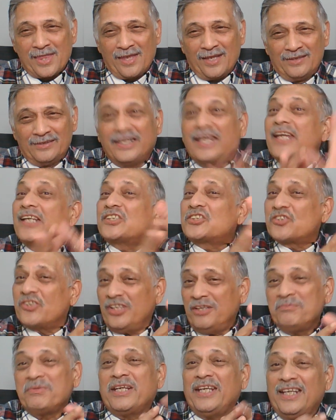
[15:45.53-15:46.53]
The
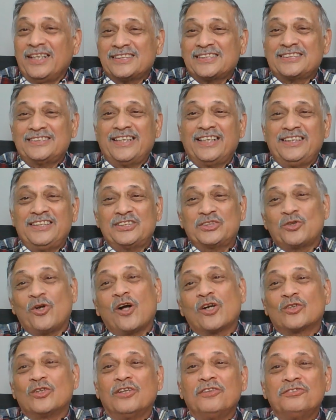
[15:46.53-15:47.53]
extreme case that is
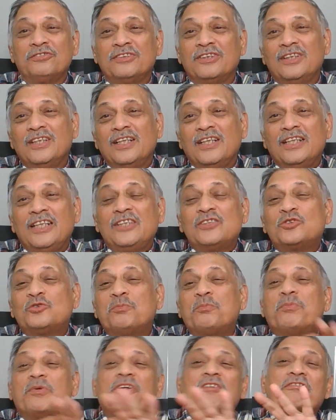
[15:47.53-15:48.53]
talked of is to
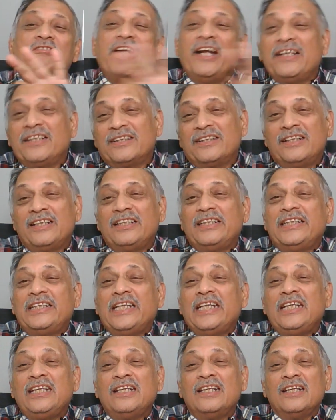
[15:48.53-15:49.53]
prevent
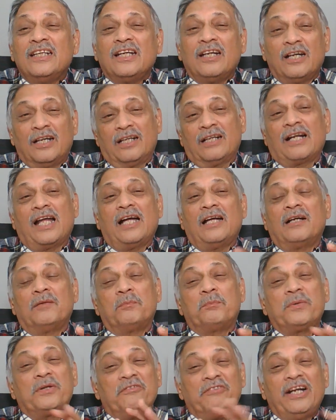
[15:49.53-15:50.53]

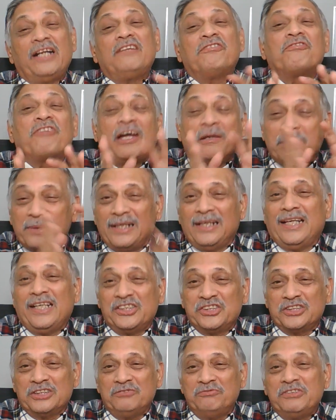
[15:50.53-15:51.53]

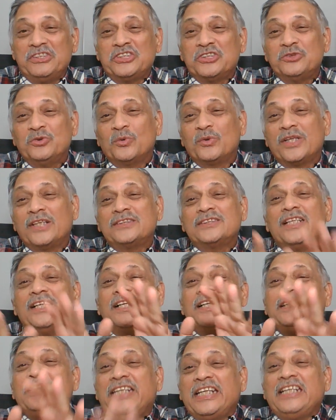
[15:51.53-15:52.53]
fibrillation, which is known as
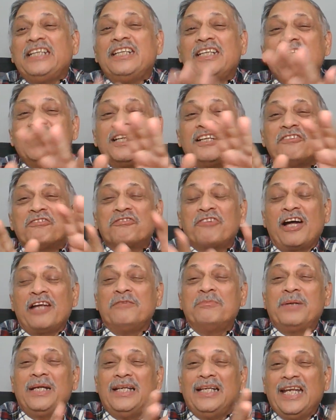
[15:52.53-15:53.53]

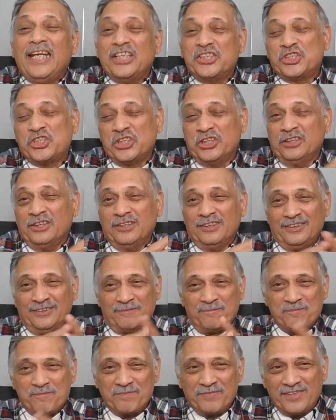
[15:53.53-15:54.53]
defibrillation,
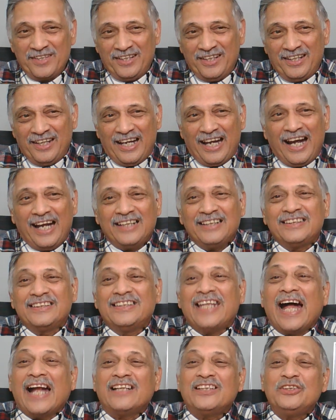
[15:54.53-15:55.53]
and
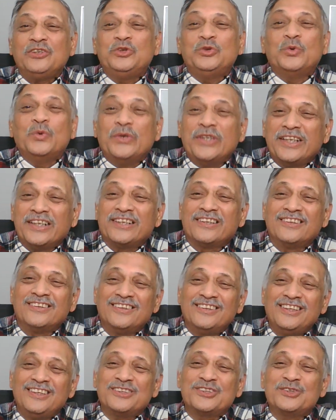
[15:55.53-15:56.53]
that unit
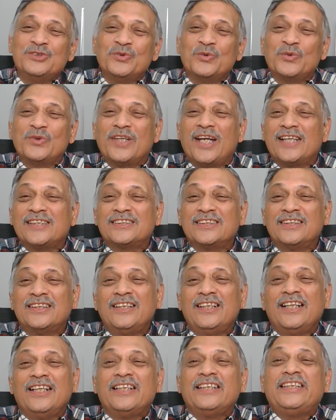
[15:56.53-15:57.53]
is known as a
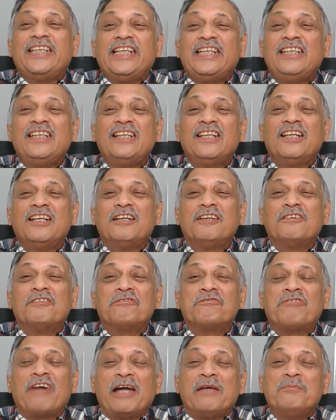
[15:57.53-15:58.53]

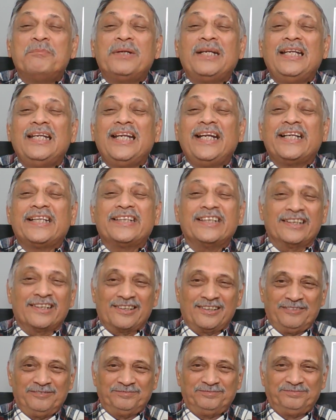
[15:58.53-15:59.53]
defibrillator.